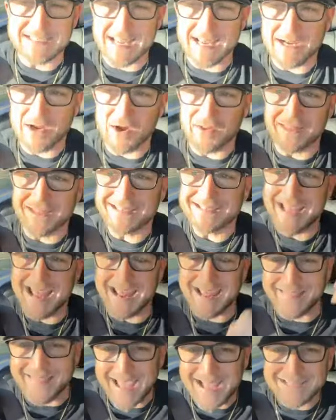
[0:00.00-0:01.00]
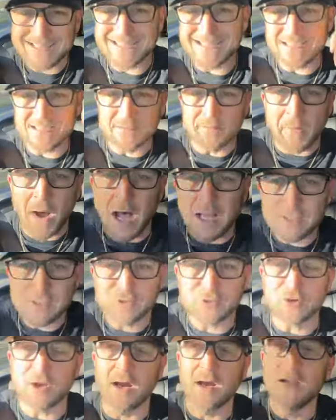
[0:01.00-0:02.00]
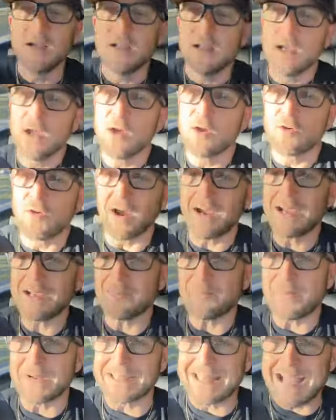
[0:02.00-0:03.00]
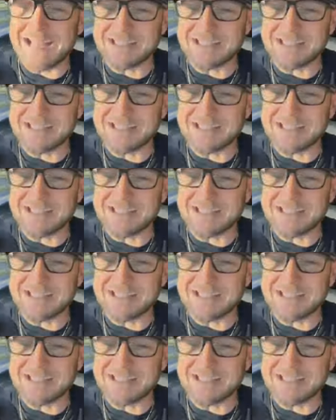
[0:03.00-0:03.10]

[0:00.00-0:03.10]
take on the day. That's his mantra, right? But